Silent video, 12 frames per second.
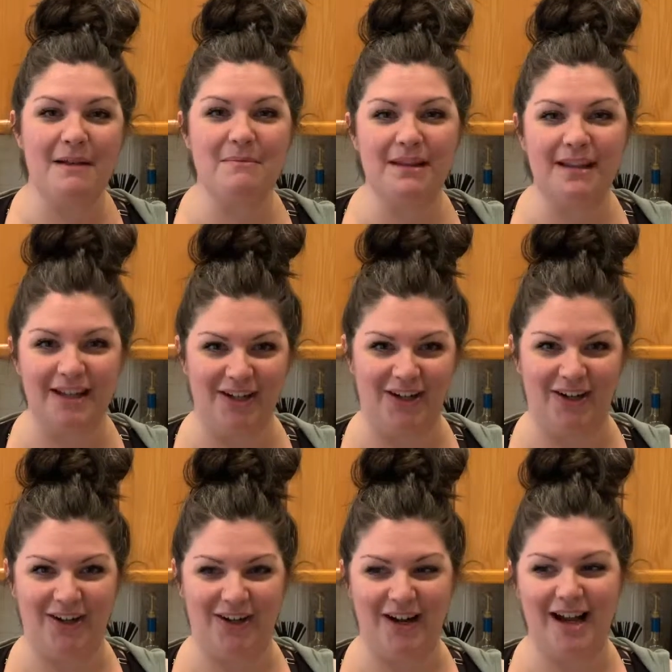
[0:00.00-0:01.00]
I'm
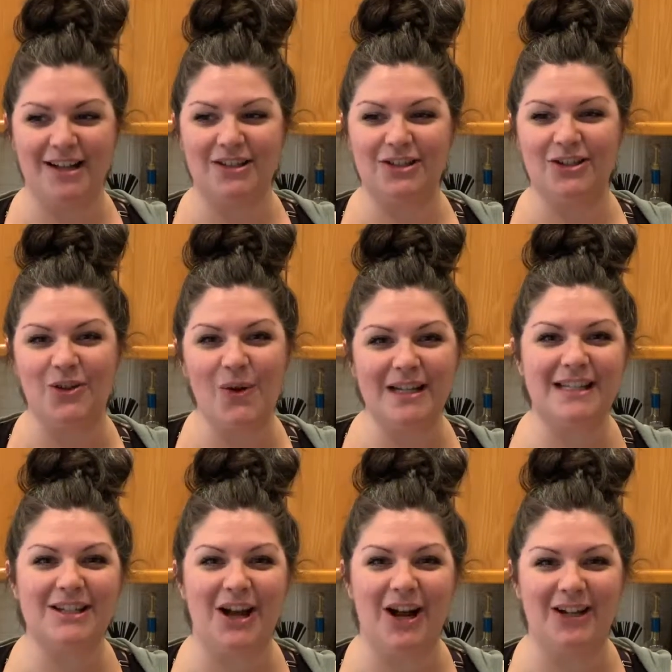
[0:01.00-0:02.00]
here going to
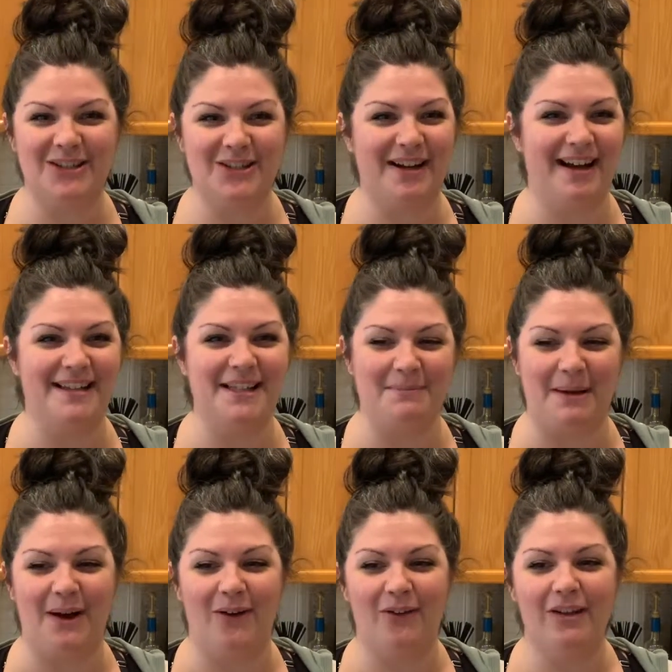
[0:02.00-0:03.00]
talk to you guys
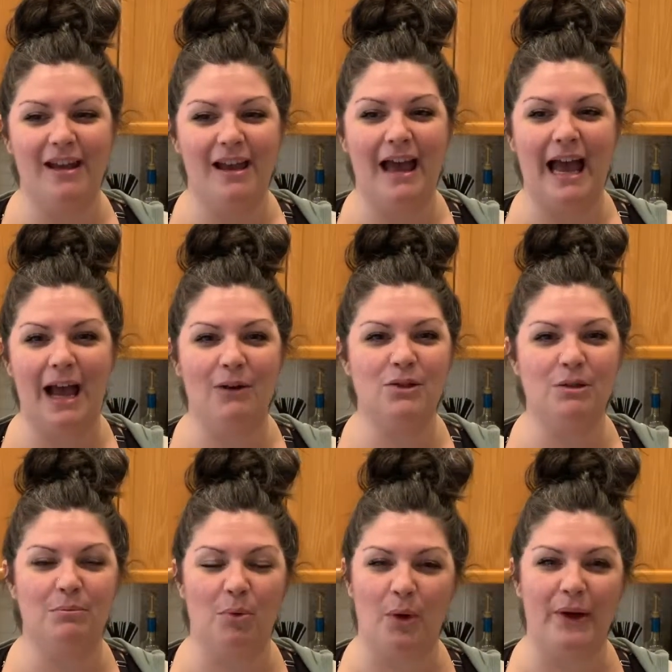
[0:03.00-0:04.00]
about how to
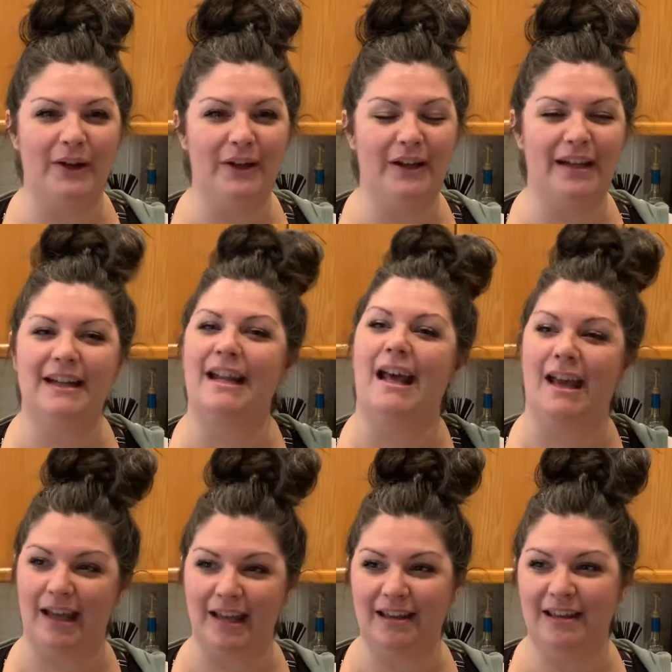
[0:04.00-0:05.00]
boil an
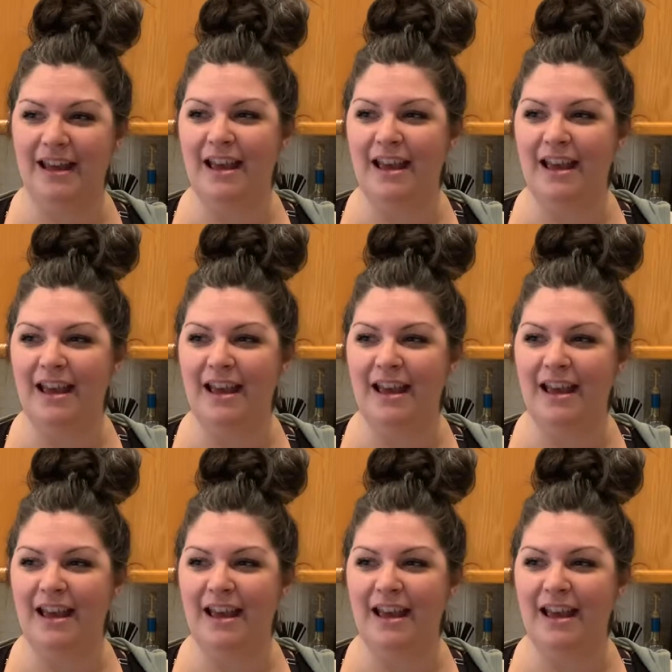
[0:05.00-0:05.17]
egg.